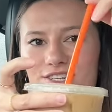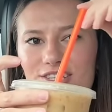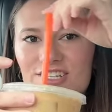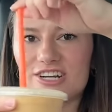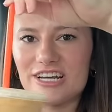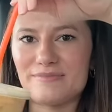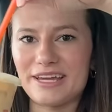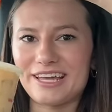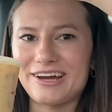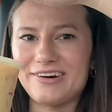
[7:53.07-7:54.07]
just trying to
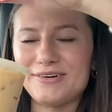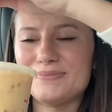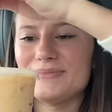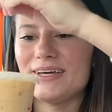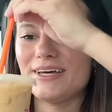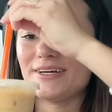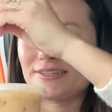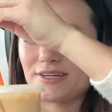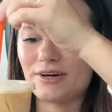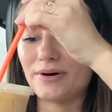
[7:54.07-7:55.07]
make it at home.
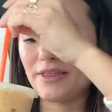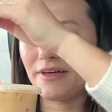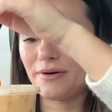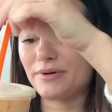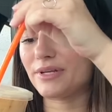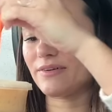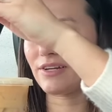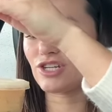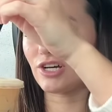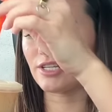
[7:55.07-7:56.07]
So I thought we would give it a
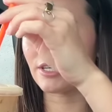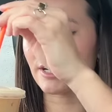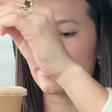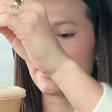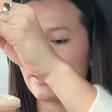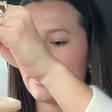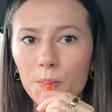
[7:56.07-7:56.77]
shot together.